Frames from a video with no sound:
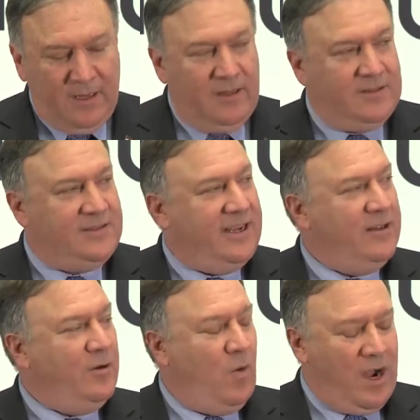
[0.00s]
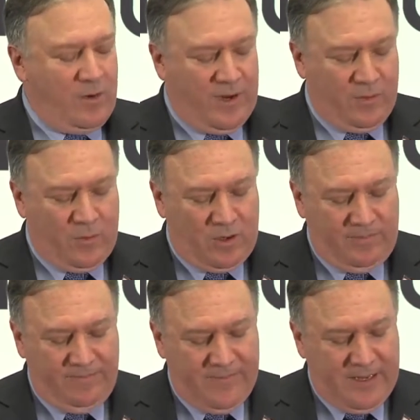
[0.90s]
Let's take a little walk around the
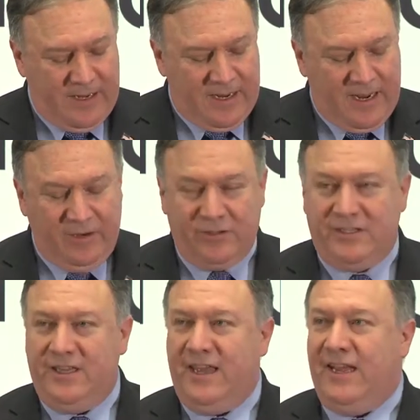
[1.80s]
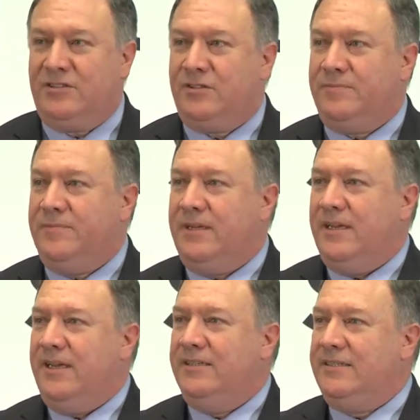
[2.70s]
world, and you'll see the answer
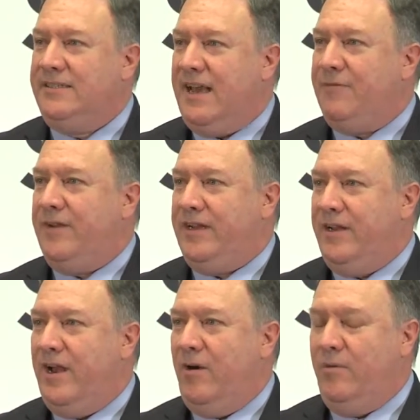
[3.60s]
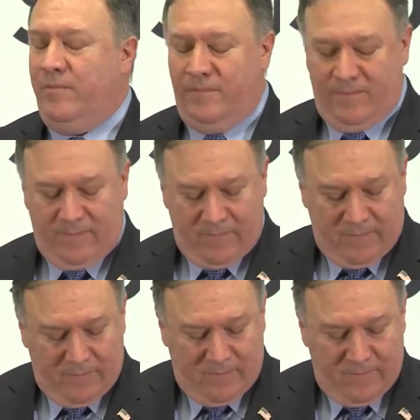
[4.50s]
is a deafening no.
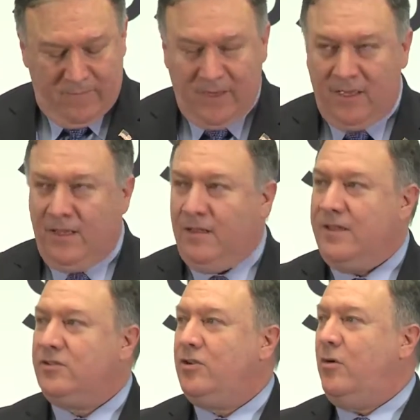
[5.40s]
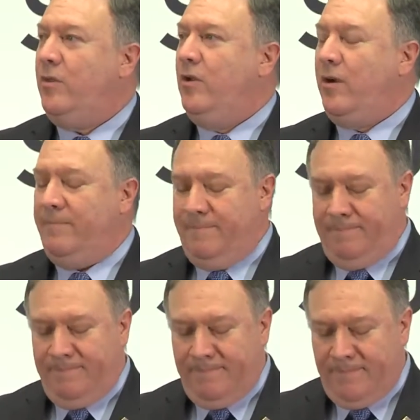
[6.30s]
Let's start with Europe.
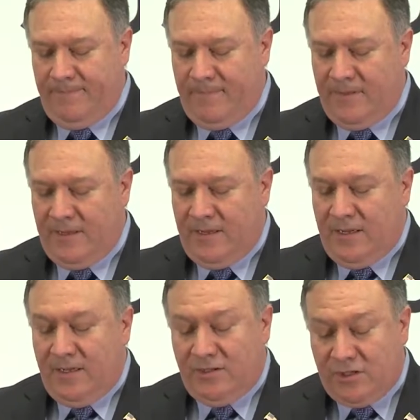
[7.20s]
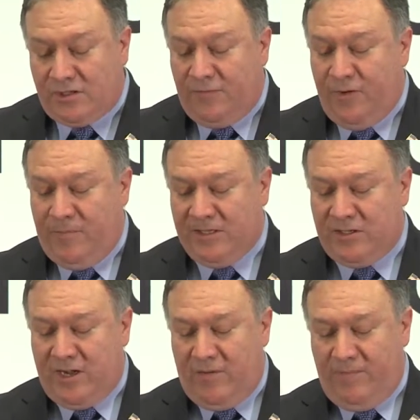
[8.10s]
Just a few months
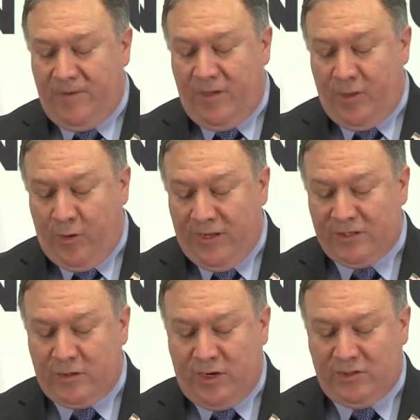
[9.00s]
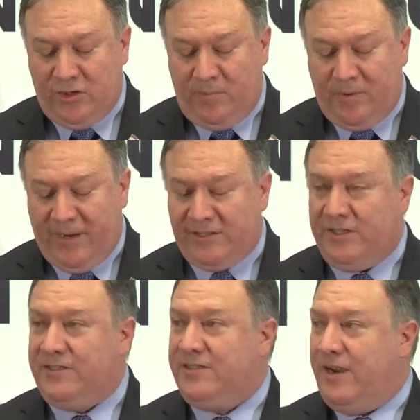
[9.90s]
ago, authorities across Europe
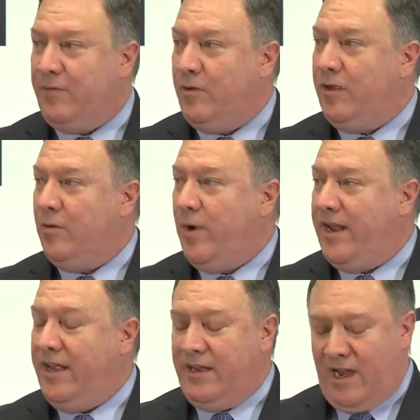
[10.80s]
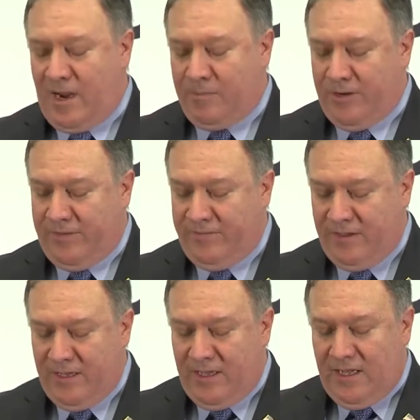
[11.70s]
arrested several Iranian operatives,
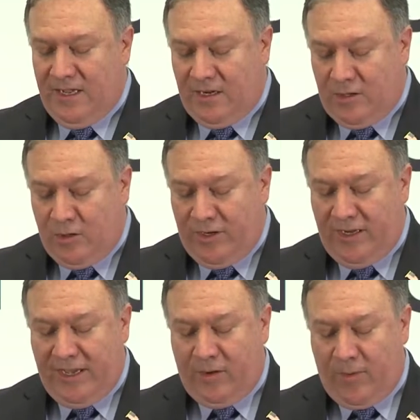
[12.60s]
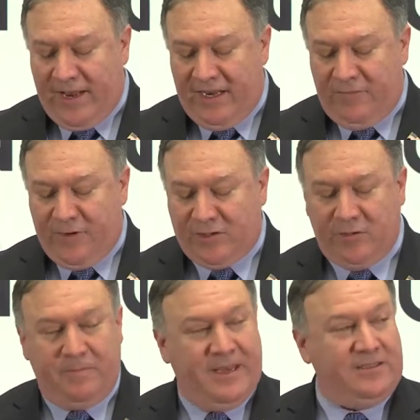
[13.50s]
including an Iranian
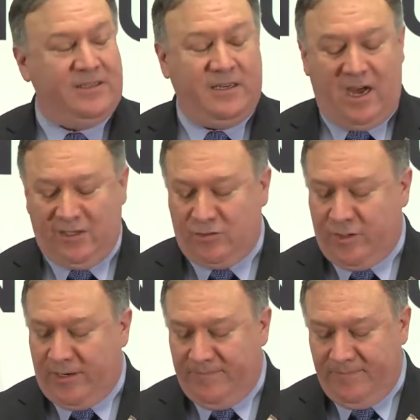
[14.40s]
official based in Austria.